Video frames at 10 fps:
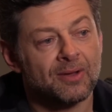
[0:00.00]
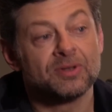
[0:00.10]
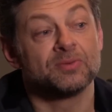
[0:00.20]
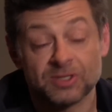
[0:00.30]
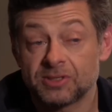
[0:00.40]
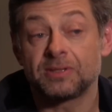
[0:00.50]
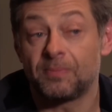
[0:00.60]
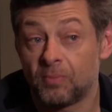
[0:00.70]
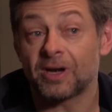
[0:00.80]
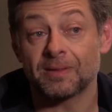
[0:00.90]
which, which is the,
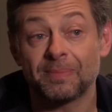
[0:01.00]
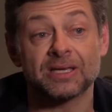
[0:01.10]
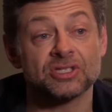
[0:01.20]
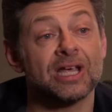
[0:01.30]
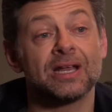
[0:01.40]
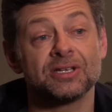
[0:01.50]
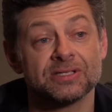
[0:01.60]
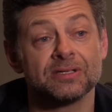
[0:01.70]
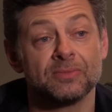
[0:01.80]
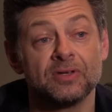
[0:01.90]
one of the biggest
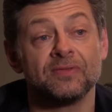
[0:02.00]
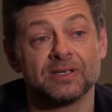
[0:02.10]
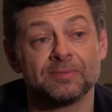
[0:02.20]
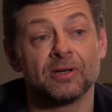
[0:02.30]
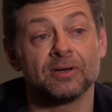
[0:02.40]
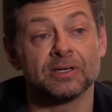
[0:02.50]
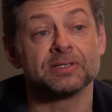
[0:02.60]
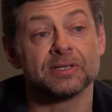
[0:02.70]
challenges of the movie, to be honest.